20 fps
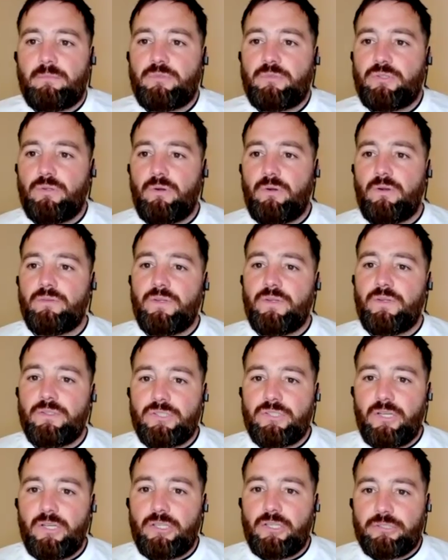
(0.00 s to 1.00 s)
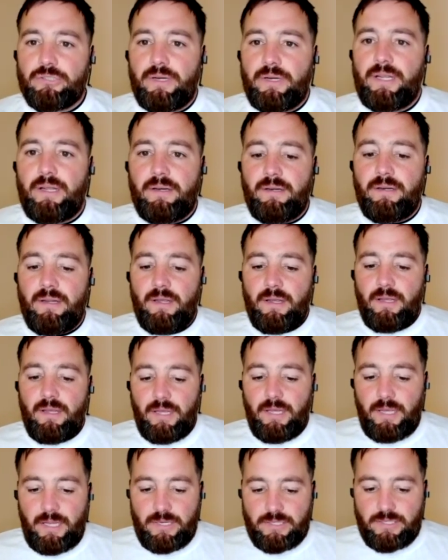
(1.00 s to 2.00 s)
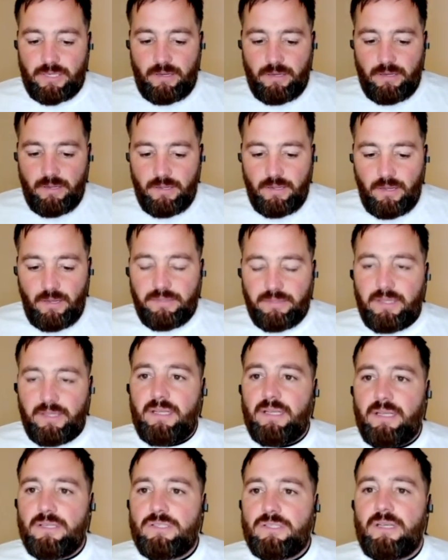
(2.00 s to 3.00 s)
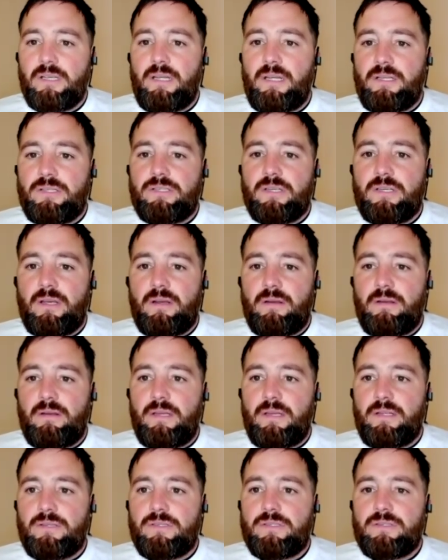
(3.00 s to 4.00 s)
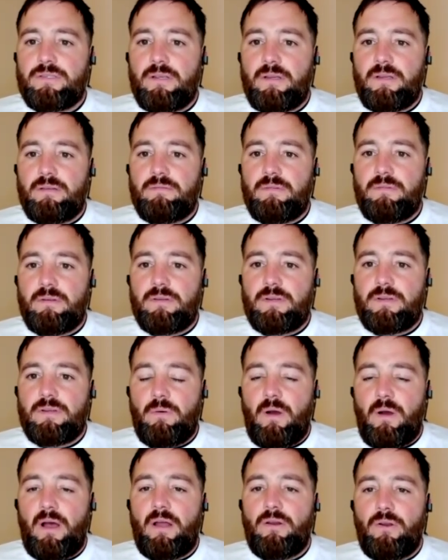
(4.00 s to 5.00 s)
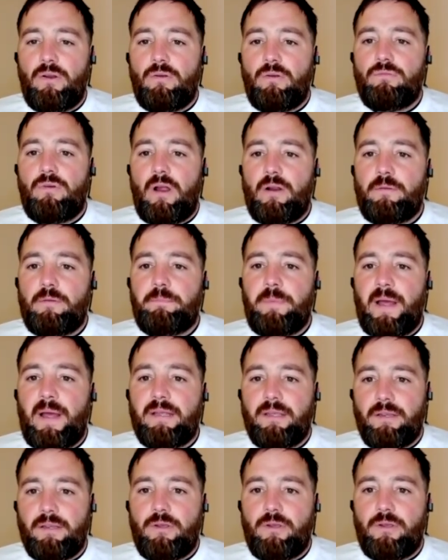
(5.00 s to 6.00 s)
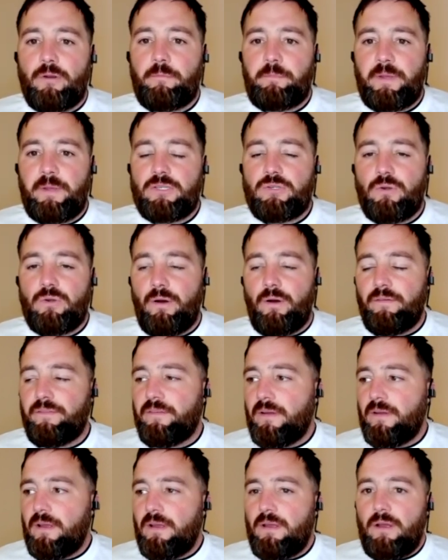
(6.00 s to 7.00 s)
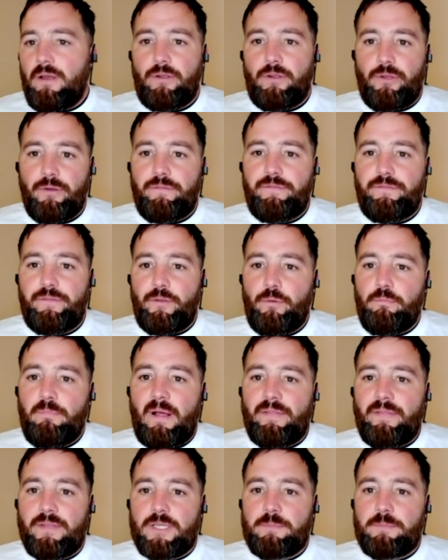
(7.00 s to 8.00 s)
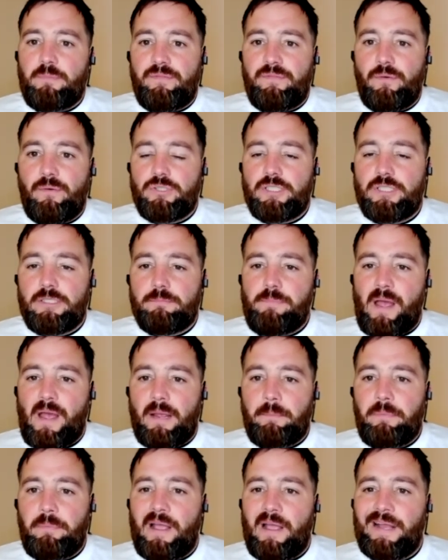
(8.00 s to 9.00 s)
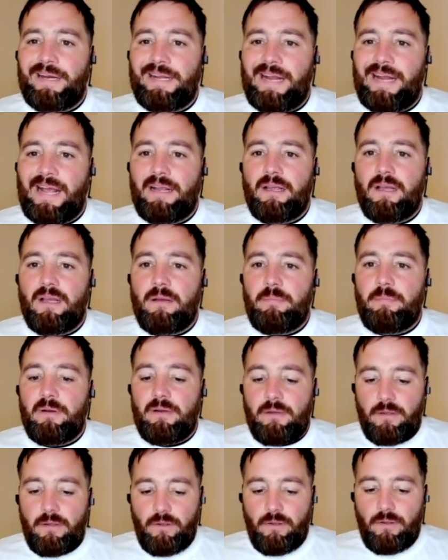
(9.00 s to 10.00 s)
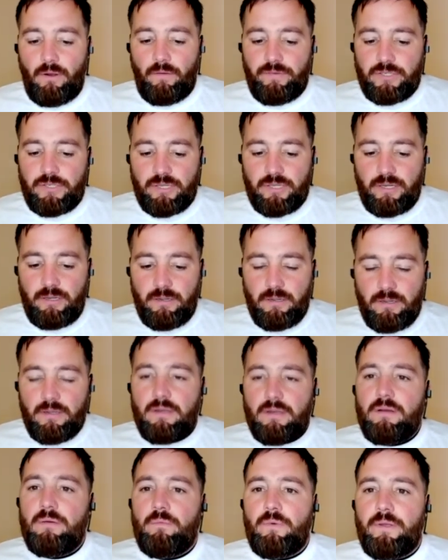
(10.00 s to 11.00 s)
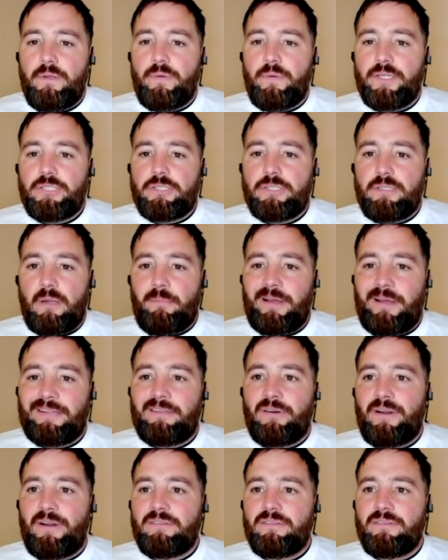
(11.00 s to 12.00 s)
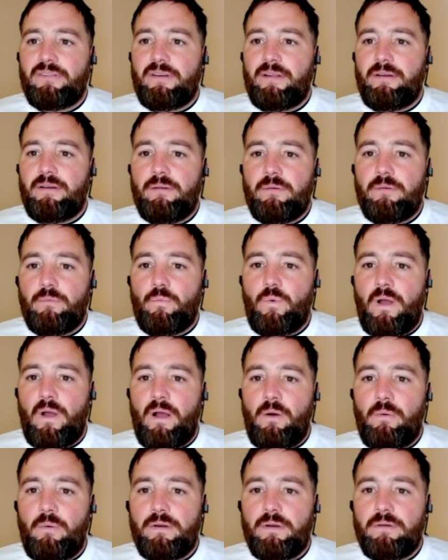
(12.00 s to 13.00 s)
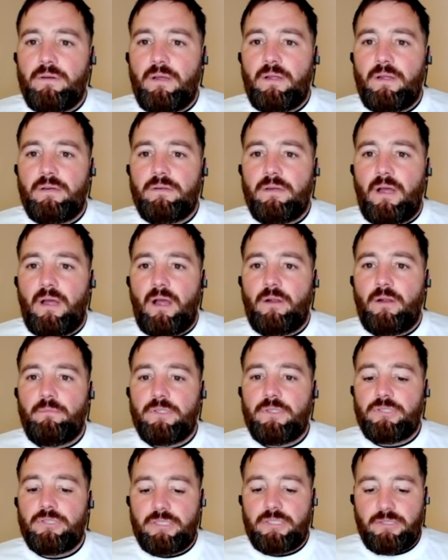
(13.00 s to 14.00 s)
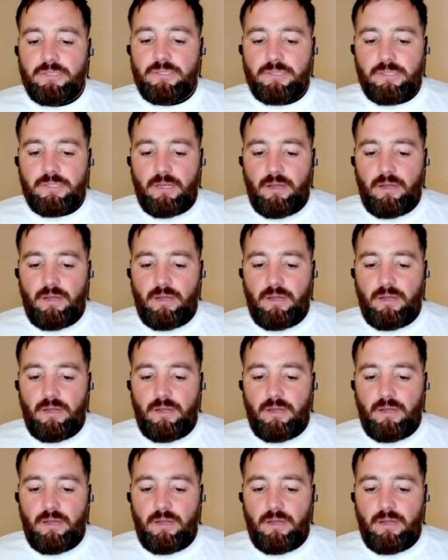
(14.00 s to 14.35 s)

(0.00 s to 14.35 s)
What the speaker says: sort of surgery, and it is I think it's quite a long road back. It could be sort of a good few months before she's back playing in anger. But obviously, we wish Amanda Rantanen well and hope that she's